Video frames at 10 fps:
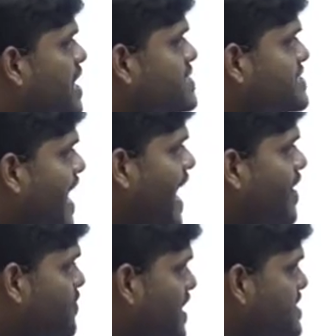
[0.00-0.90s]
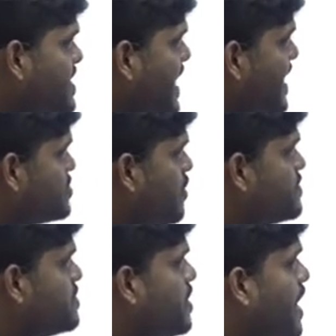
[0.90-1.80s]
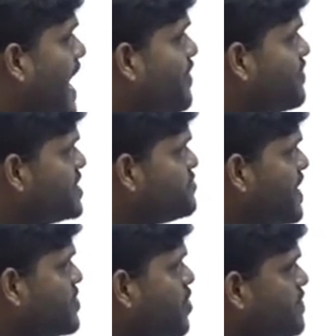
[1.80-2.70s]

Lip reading: The average age of average weight of the